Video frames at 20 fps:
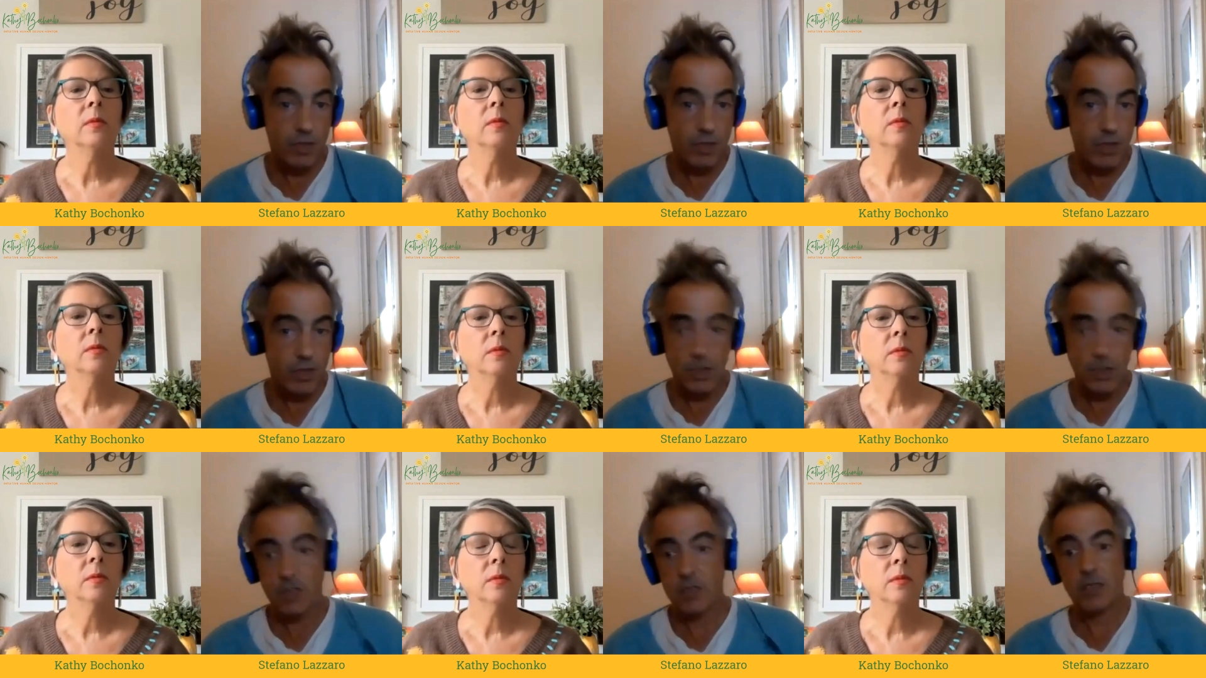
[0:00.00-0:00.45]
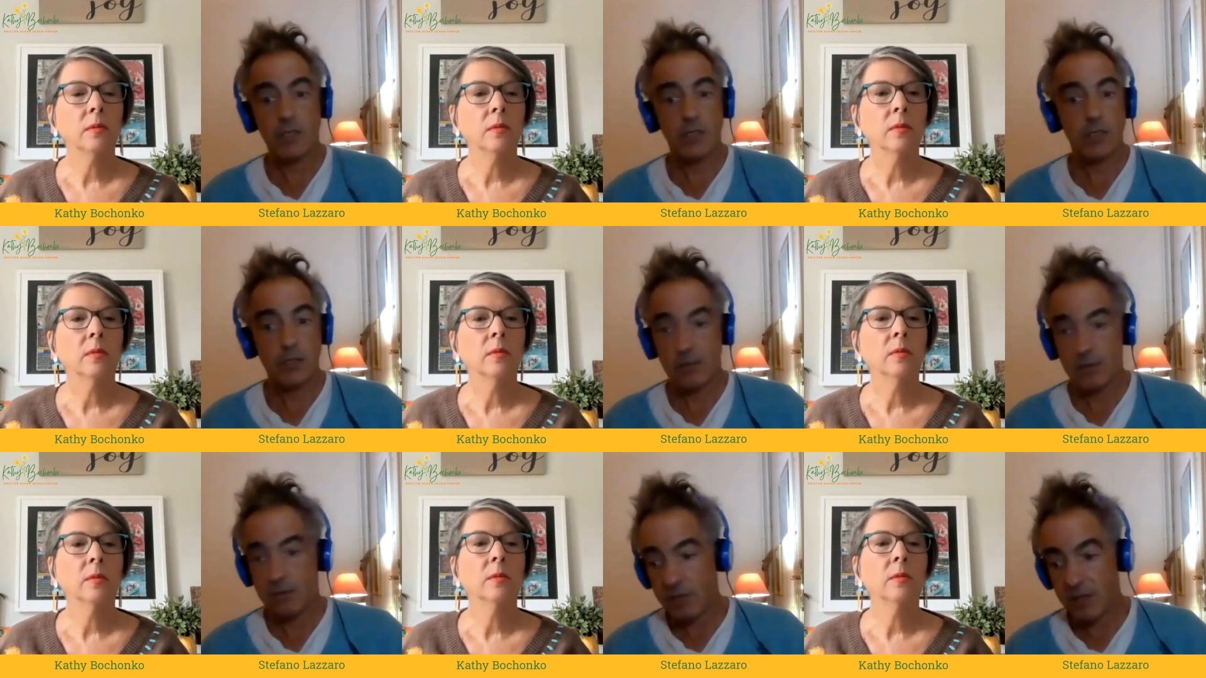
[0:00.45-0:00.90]
Speaker 1: which
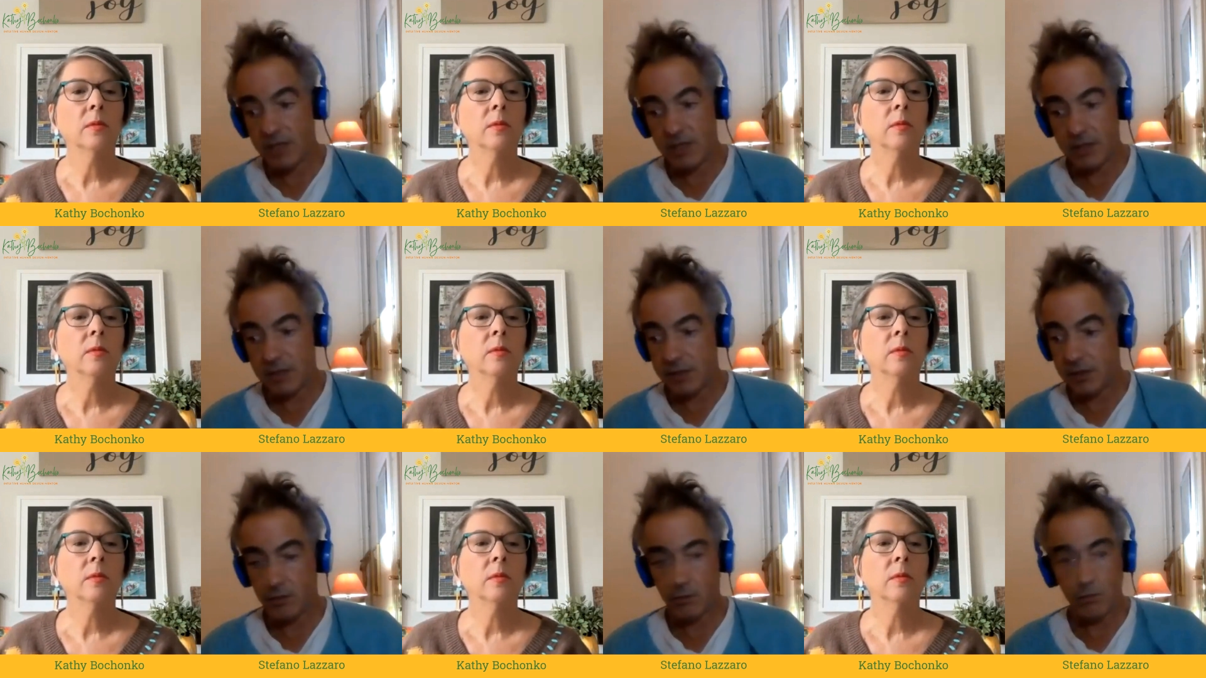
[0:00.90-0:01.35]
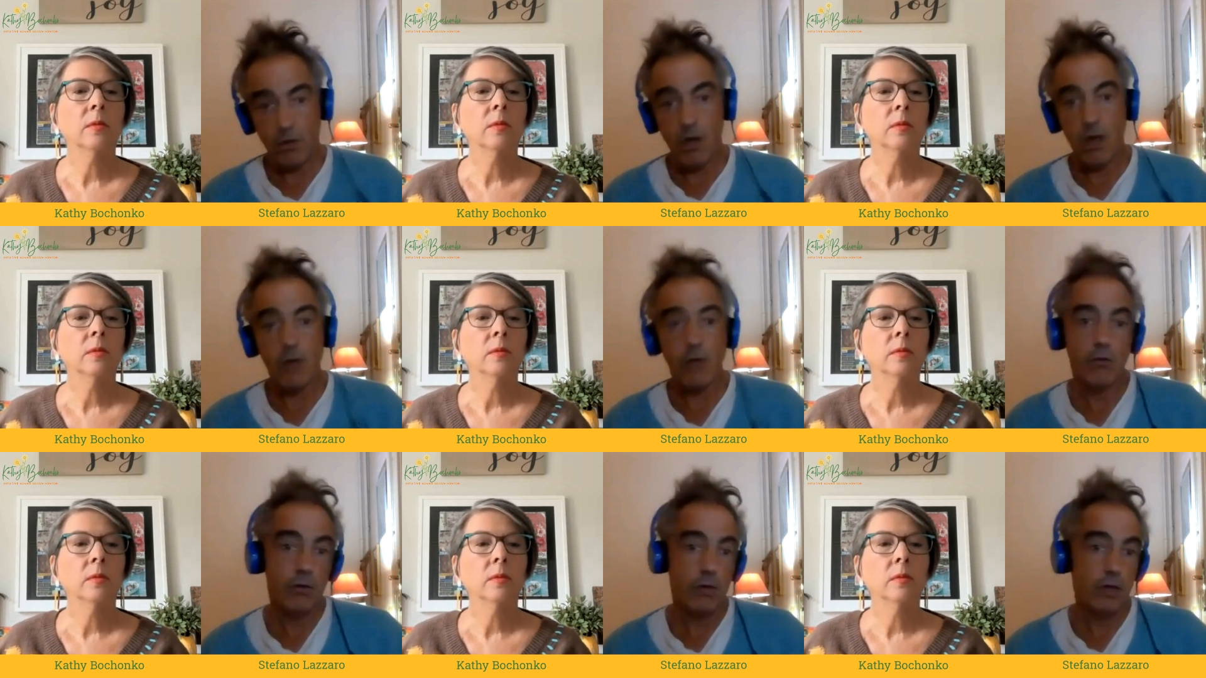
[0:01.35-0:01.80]
is already the
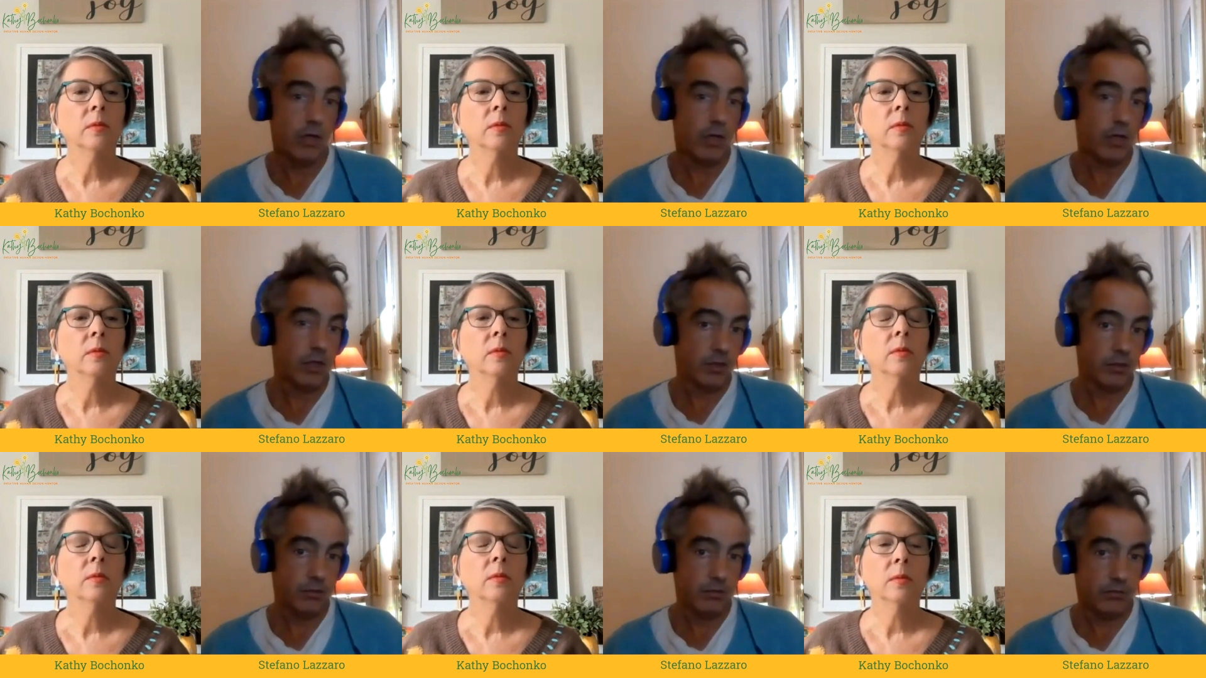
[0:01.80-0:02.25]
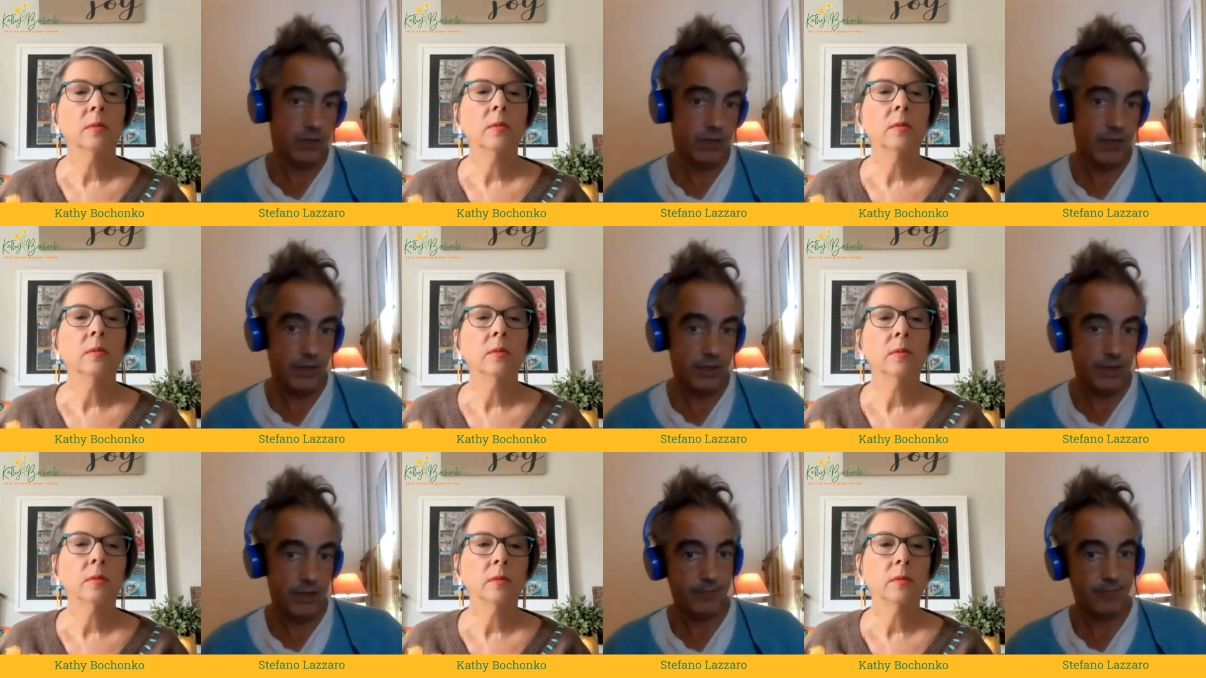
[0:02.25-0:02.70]
wrong word,
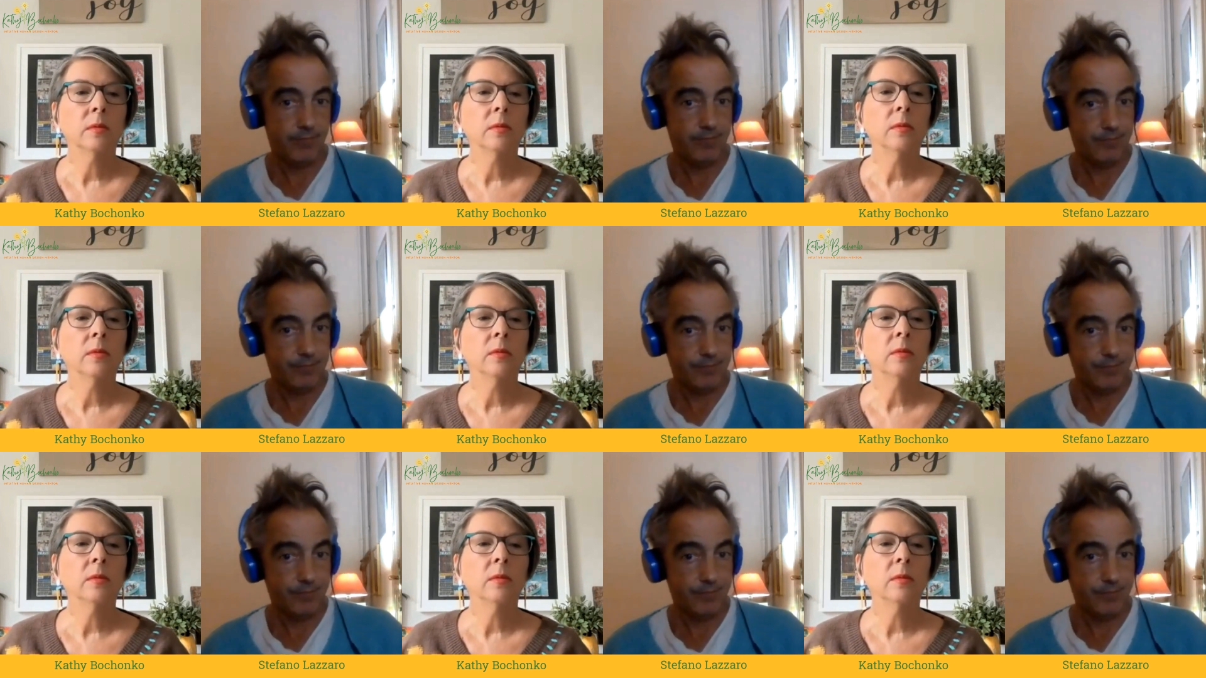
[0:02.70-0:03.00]
really.